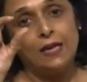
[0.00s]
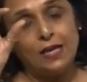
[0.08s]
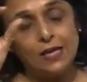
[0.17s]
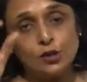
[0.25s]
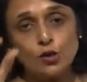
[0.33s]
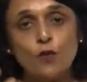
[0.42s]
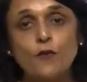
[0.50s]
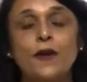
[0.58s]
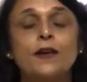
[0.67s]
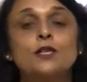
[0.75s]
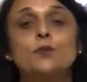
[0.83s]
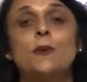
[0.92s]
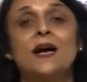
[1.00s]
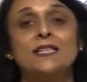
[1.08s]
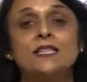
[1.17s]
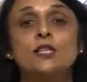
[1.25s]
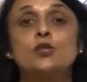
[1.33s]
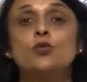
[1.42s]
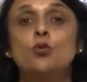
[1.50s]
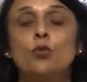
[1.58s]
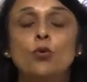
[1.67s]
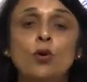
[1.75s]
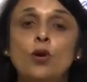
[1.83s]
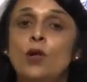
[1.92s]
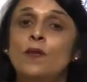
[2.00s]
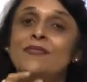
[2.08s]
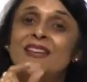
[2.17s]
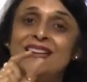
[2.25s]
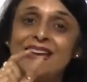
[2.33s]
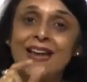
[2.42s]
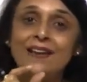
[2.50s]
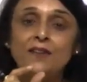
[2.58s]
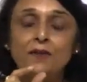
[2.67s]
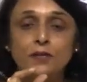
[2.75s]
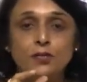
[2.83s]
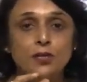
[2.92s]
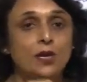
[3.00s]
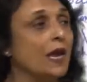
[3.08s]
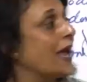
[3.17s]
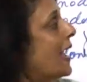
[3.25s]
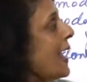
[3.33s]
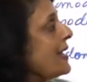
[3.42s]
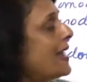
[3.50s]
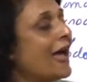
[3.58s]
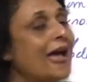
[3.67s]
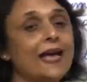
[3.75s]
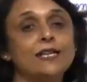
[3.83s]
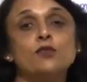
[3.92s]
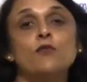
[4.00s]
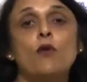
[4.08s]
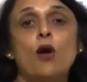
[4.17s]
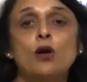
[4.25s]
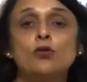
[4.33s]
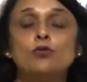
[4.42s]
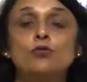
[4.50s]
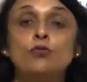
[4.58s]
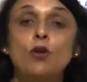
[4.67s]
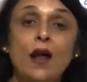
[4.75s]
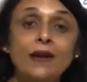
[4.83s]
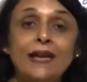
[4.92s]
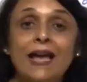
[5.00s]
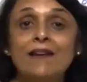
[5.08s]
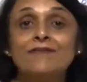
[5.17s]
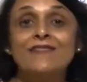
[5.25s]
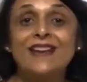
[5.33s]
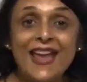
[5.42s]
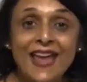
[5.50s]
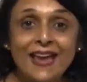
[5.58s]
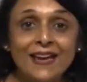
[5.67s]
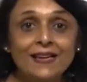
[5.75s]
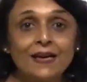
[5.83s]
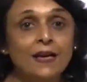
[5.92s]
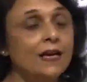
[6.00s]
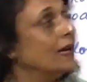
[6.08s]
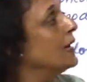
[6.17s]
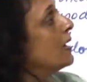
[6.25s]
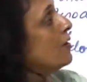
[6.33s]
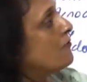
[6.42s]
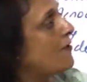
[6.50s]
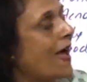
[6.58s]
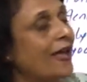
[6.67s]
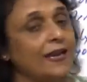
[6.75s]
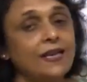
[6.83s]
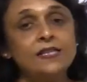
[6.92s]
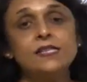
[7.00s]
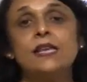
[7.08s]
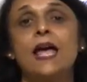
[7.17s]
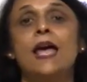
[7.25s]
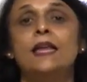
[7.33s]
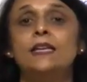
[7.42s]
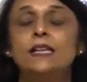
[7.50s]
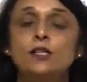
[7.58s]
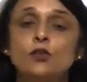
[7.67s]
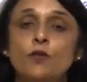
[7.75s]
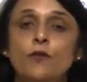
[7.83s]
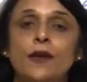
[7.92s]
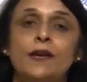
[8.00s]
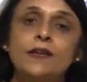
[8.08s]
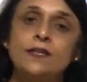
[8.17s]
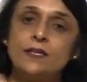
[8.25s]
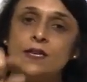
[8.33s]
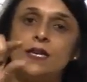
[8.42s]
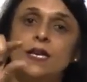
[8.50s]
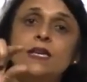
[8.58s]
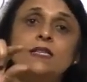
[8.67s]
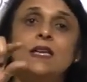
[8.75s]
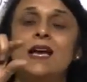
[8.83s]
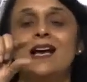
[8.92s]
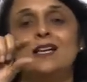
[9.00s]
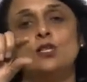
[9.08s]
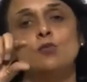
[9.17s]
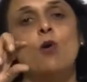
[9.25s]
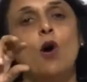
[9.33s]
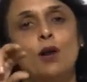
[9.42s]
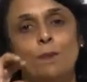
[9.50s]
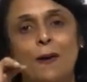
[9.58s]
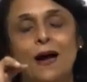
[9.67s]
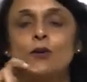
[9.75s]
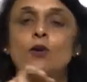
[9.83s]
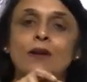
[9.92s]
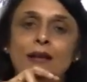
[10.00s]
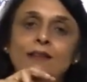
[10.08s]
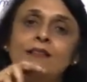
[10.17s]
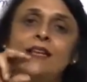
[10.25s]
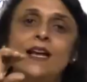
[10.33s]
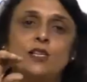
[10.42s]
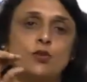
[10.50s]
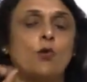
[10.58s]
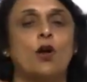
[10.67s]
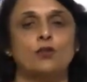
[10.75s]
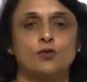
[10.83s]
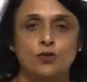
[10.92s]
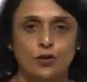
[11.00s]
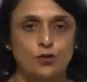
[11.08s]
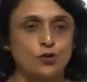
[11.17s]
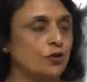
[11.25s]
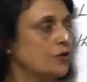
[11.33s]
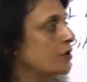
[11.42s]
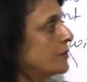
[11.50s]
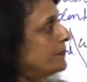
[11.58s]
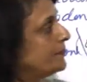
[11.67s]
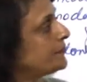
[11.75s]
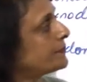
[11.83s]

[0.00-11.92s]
esophagus passes through the neck region, and as frogs do not have neck, pharynx and esophagus is a small part, or rather they are small structures.